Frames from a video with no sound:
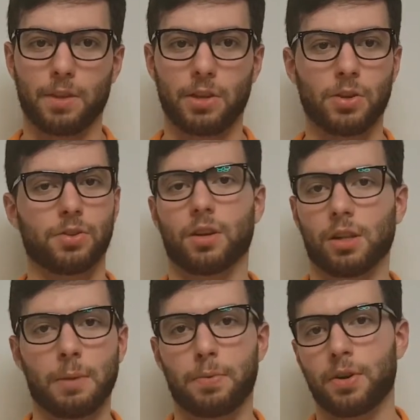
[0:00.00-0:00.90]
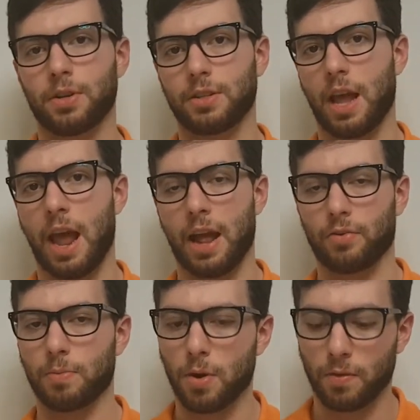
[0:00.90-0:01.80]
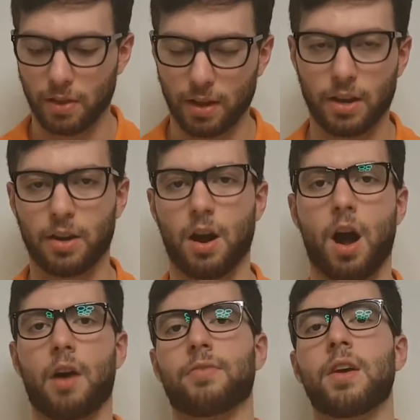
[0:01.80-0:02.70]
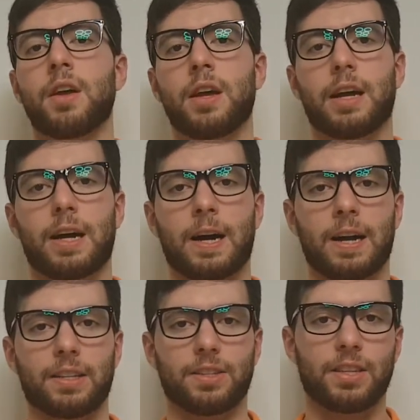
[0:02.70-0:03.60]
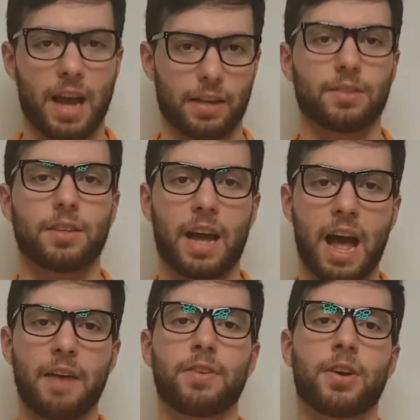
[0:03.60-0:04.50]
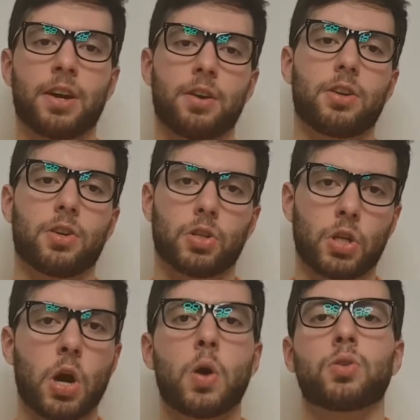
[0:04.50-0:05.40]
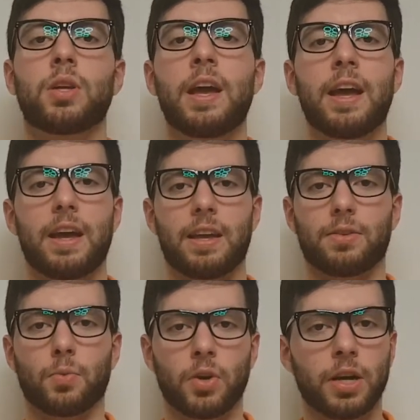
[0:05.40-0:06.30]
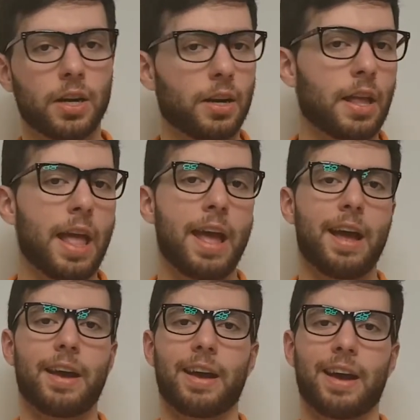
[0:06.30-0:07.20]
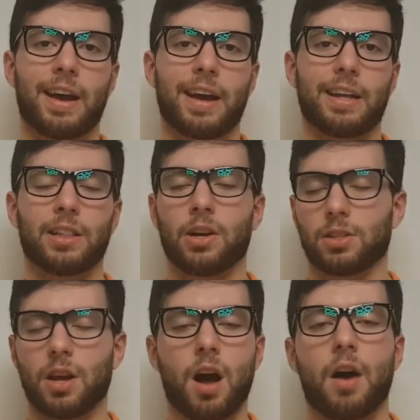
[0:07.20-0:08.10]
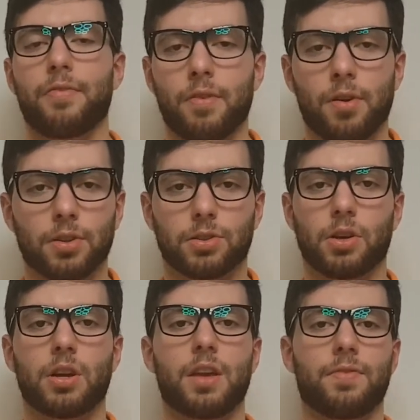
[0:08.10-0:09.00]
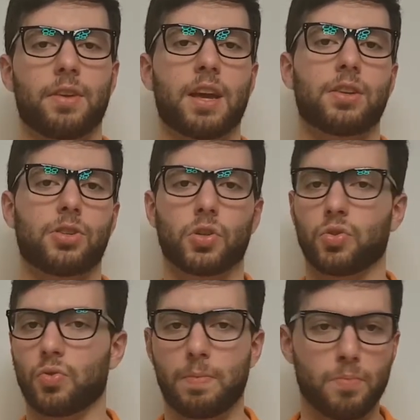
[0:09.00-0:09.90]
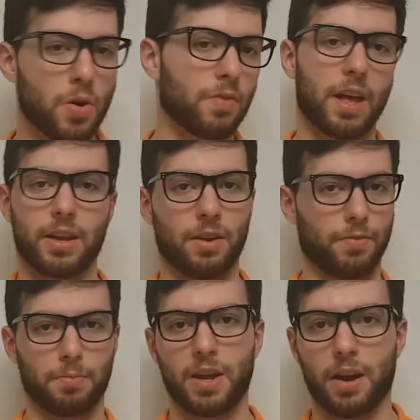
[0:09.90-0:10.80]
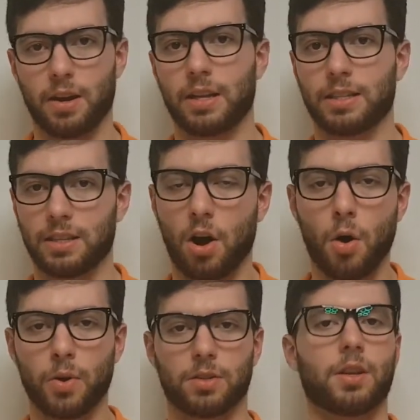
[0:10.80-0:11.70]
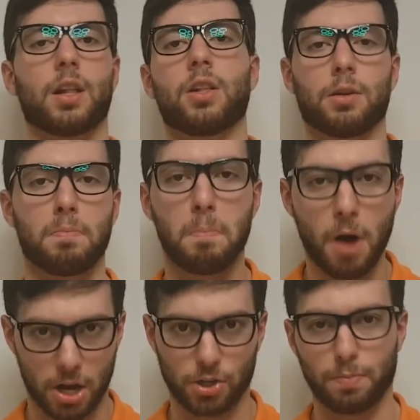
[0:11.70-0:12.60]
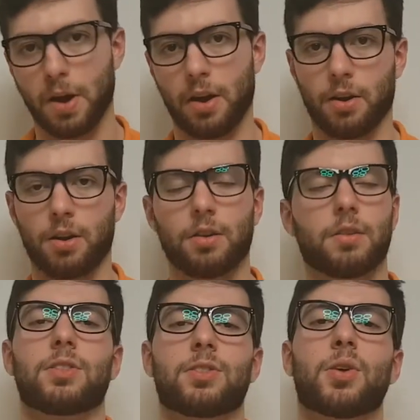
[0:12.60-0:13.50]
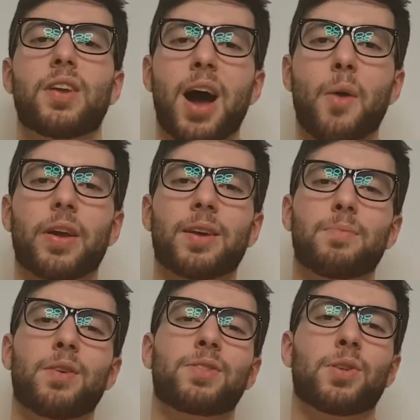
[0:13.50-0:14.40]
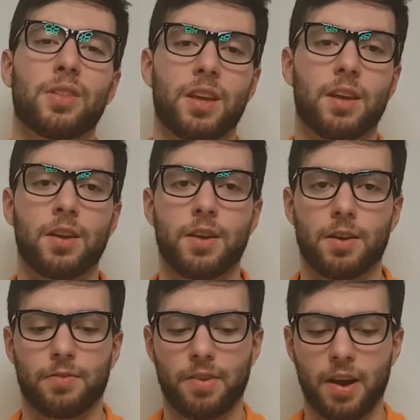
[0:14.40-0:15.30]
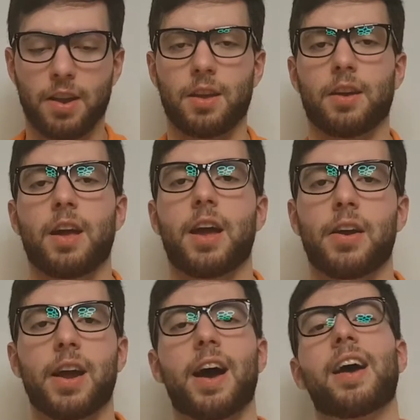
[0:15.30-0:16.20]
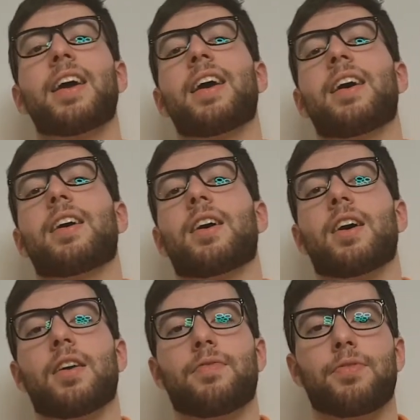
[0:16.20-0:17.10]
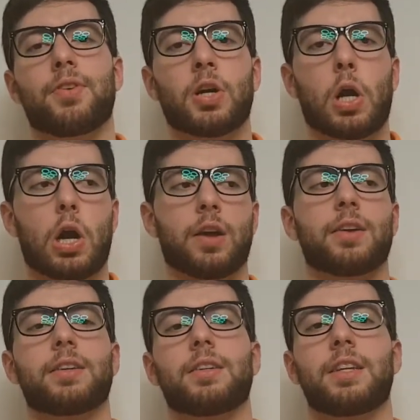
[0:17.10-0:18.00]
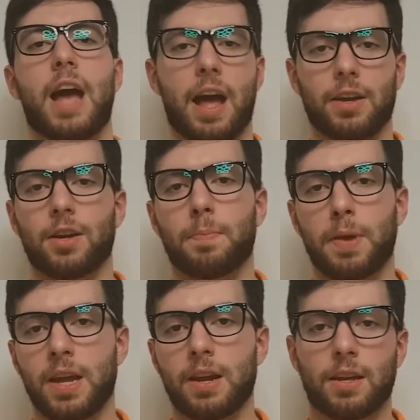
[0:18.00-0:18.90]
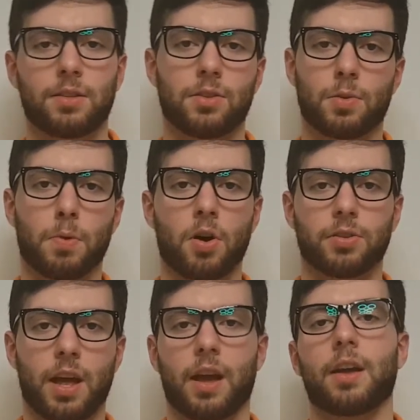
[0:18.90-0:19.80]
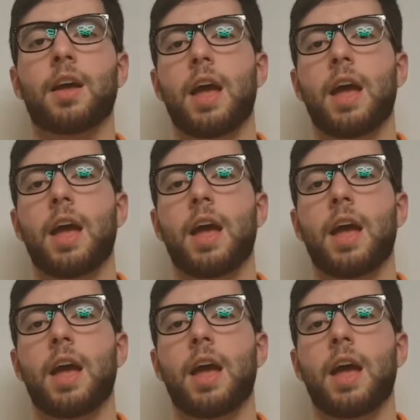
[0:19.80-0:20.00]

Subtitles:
use the clippers and remove the hair off. Yes, having hair in your toes is weird. It looks awful, so if you can just remove that hair from there, it's always gonna look much better. So now we can move to the funny area of your penis, your ballsack,